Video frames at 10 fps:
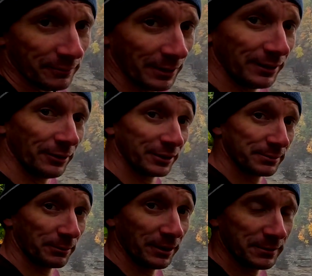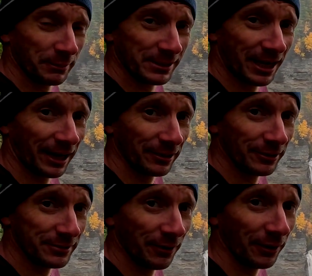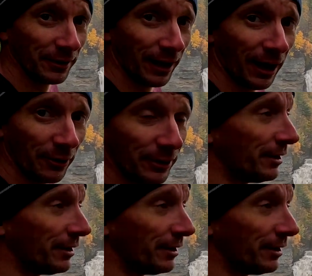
but it looks pretty spectacular. It's very loud